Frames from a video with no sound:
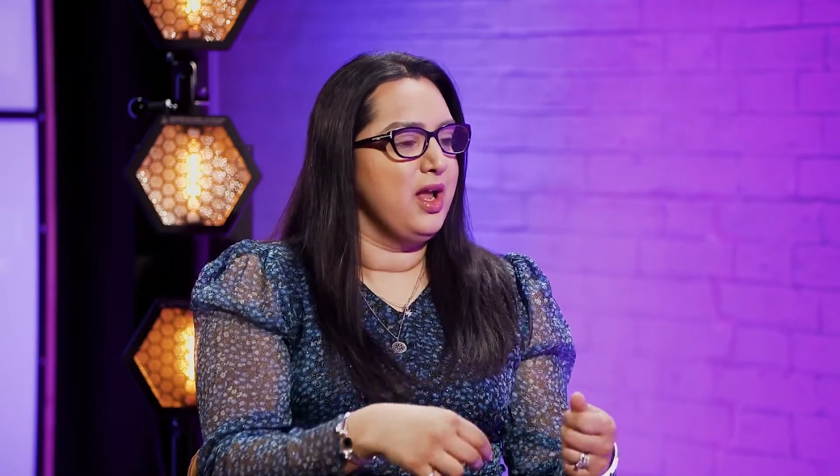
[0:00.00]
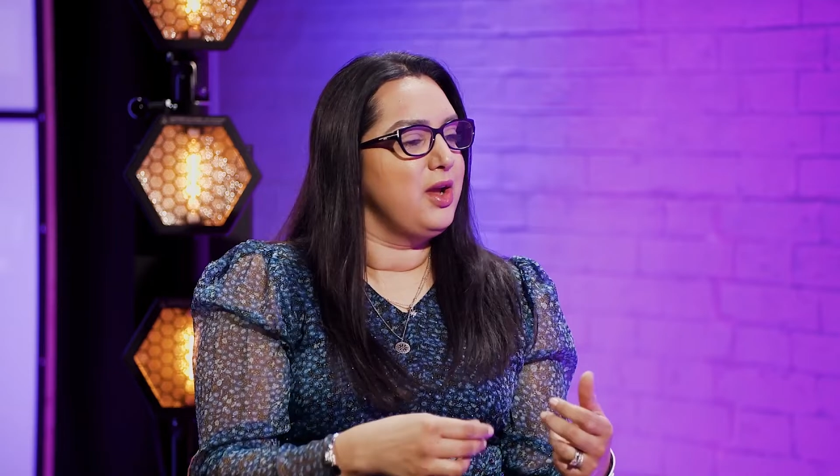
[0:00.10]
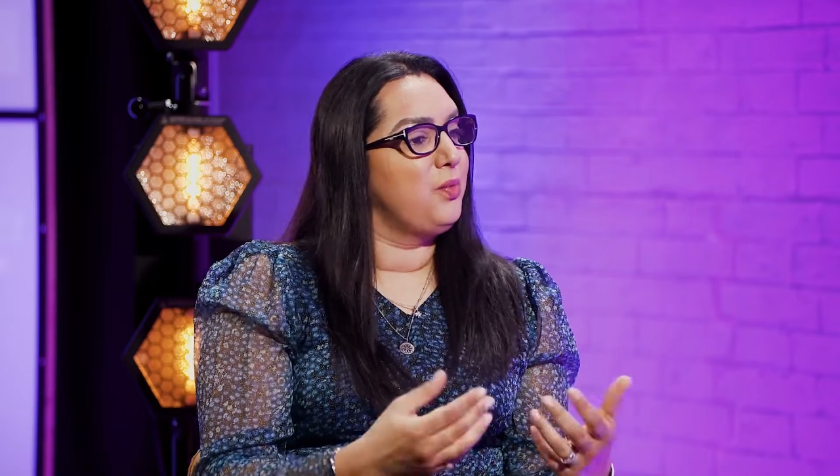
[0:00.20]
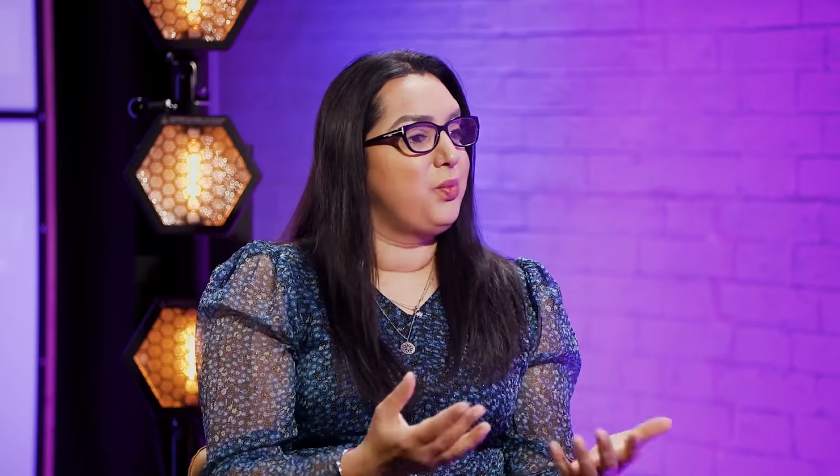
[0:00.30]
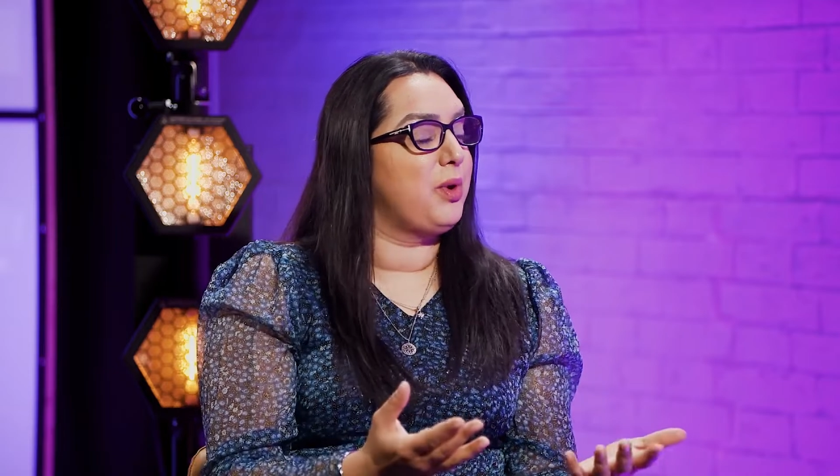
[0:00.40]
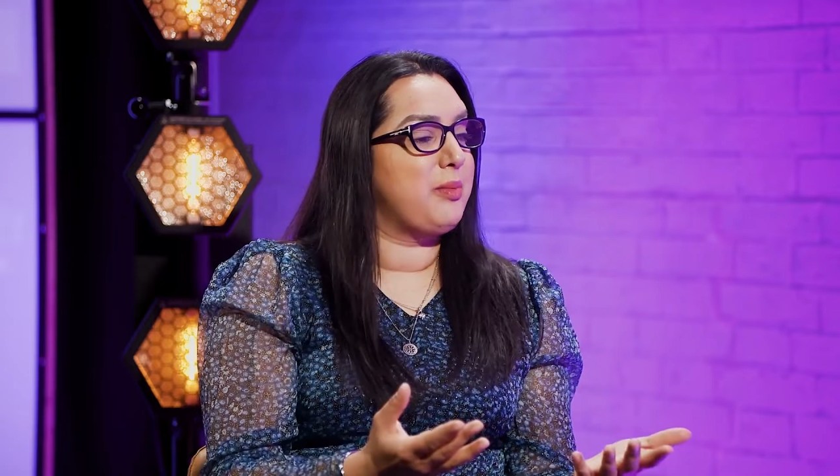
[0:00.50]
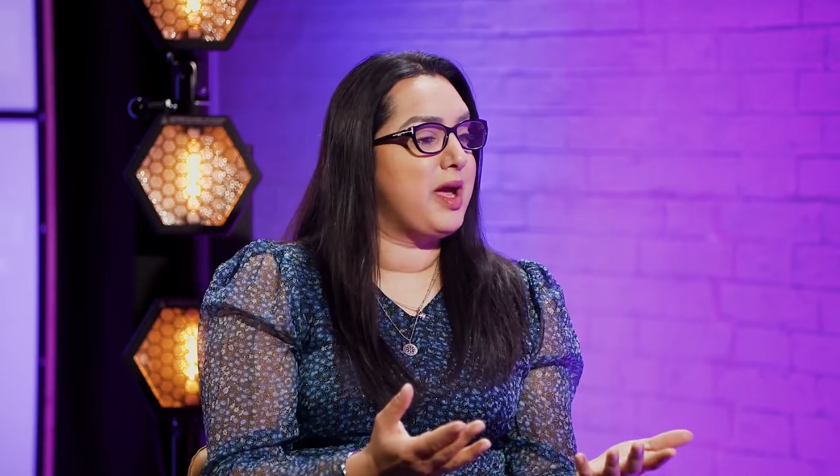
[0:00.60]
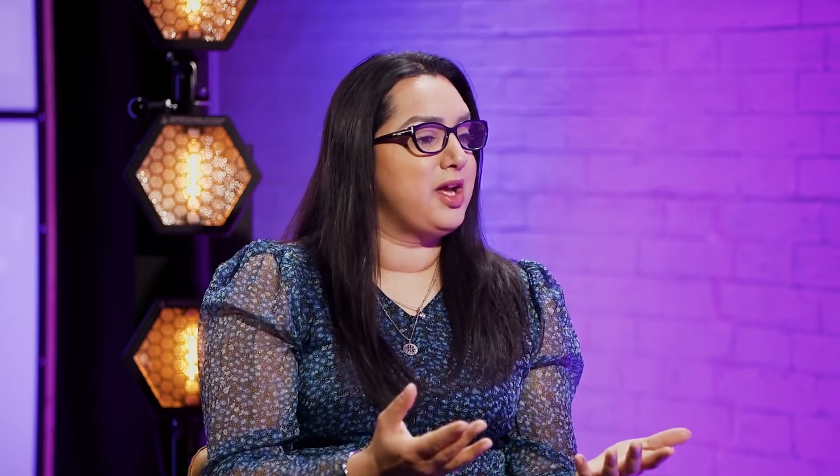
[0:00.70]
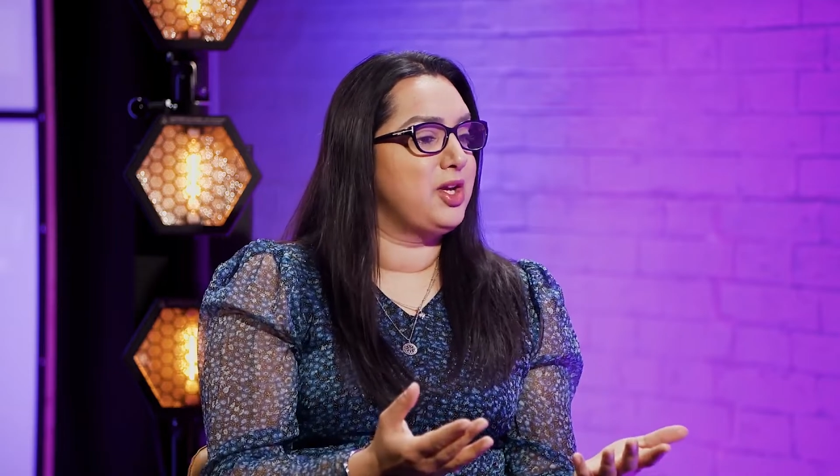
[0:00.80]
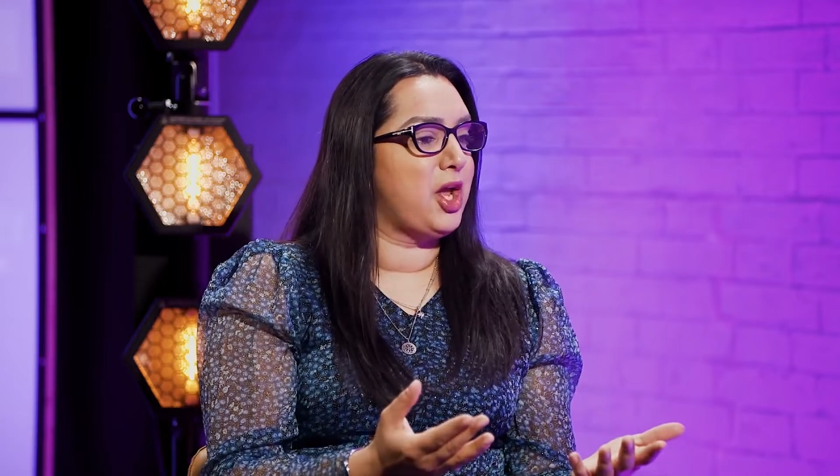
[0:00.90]
what about,
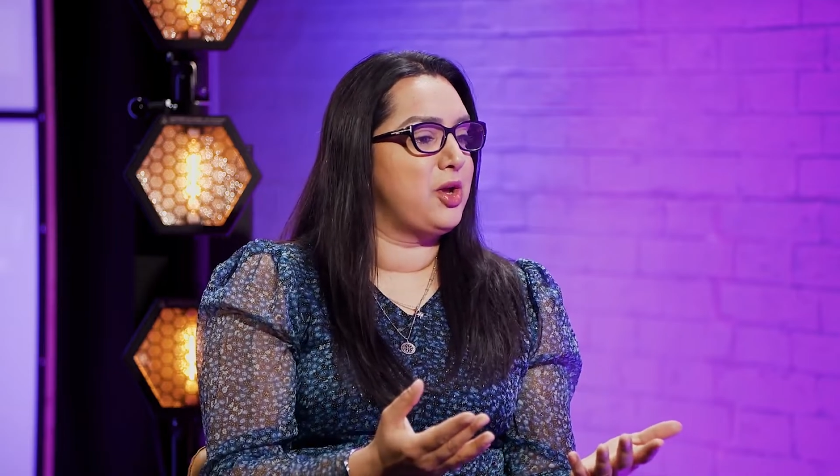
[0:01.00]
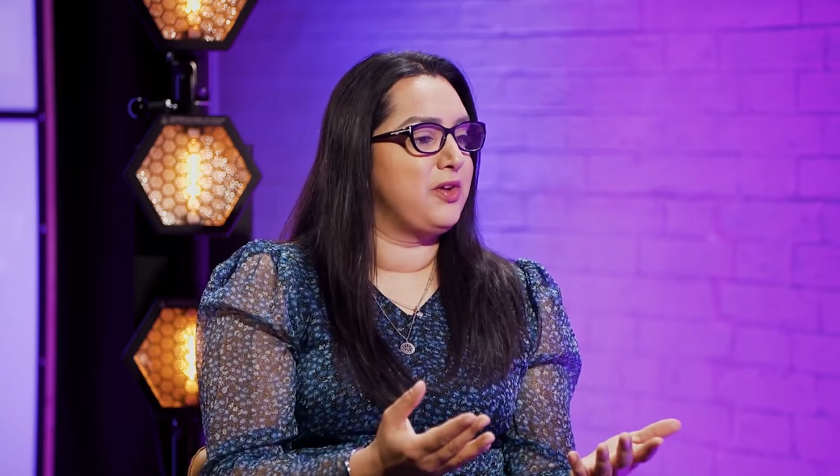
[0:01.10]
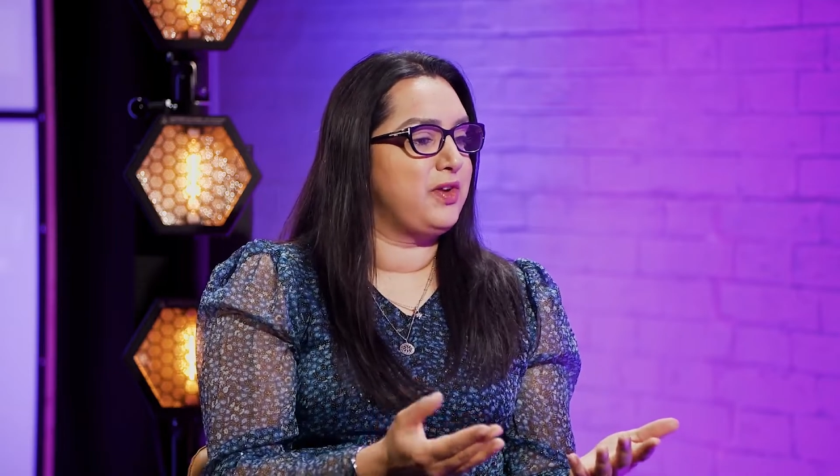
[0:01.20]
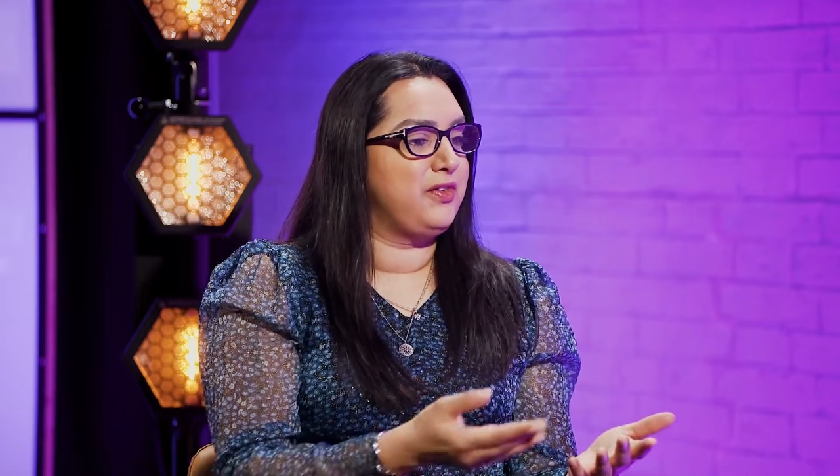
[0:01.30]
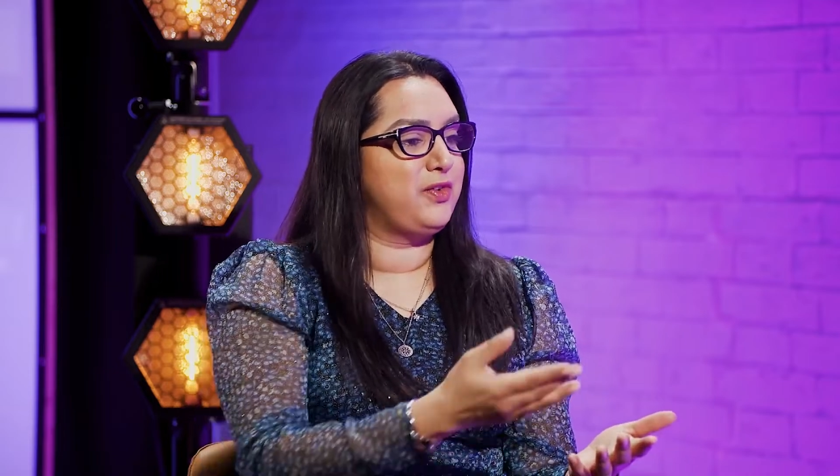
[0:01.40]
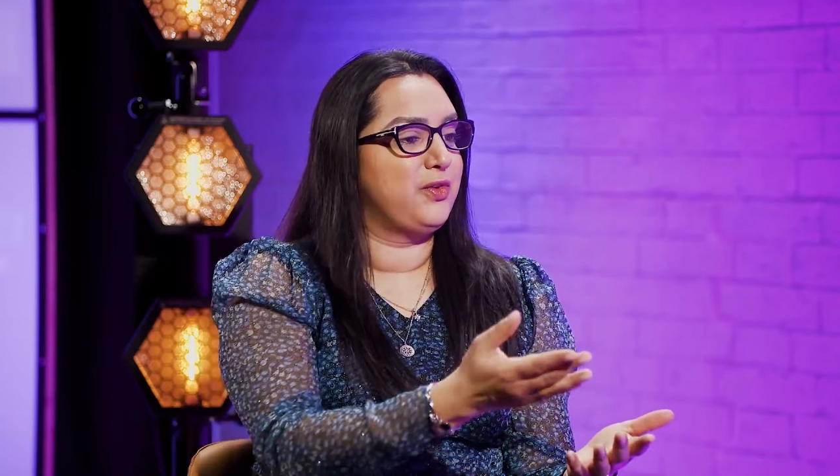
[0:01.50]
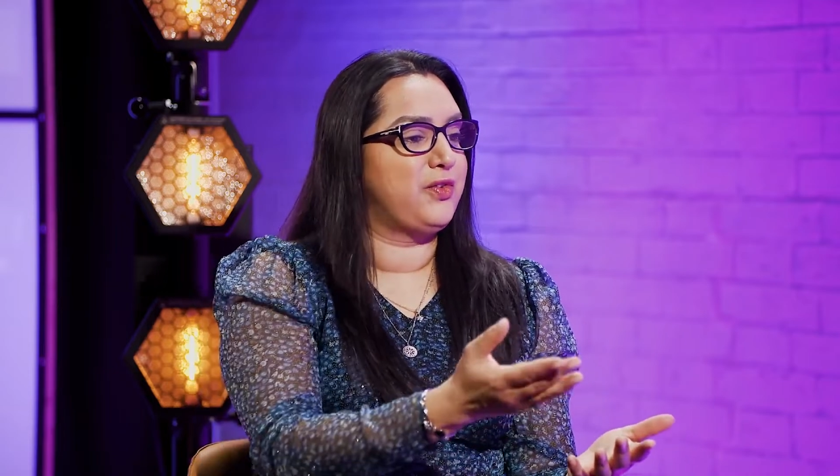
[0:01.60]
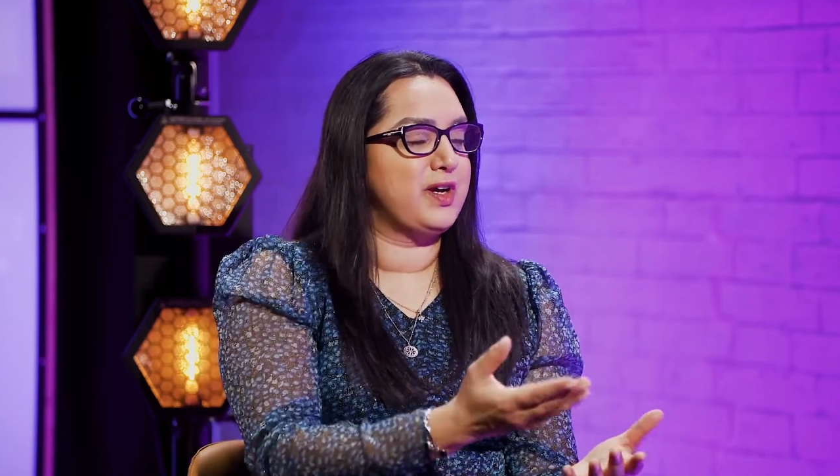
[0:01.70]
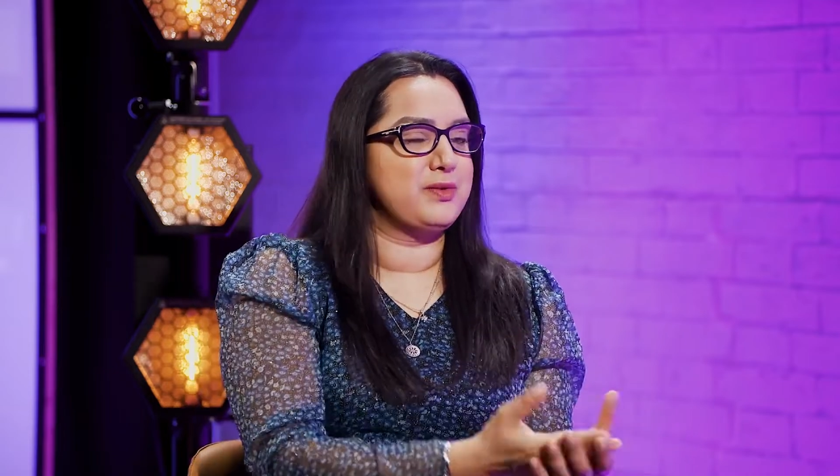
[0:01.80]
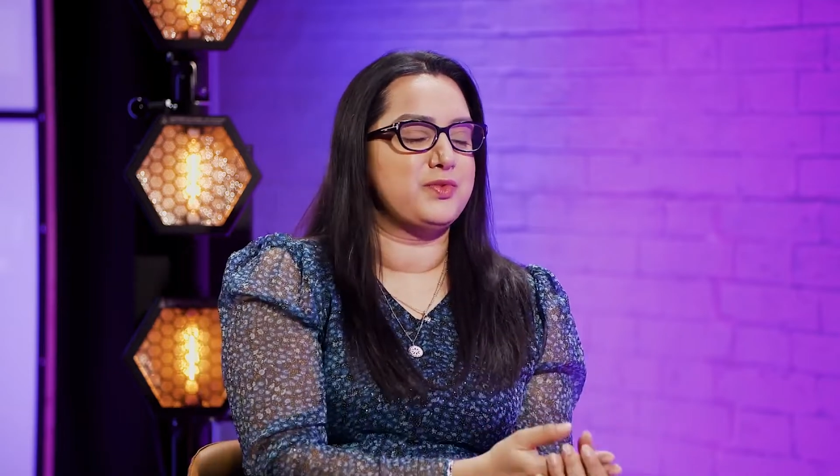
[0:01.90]
if your
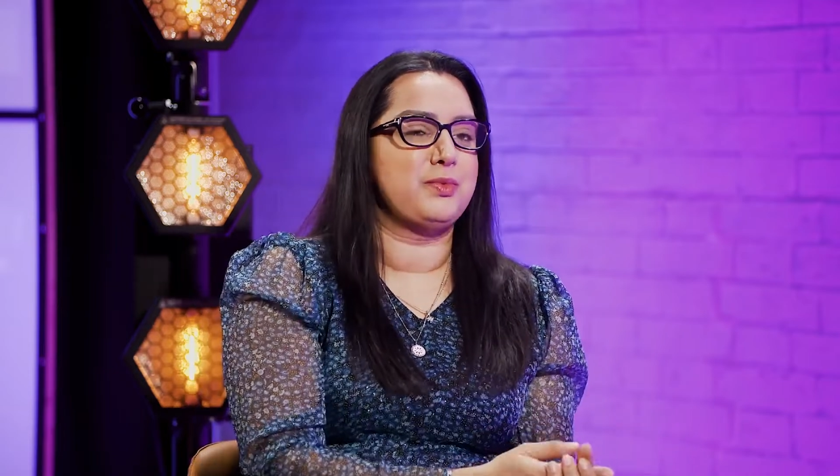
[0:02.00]
friends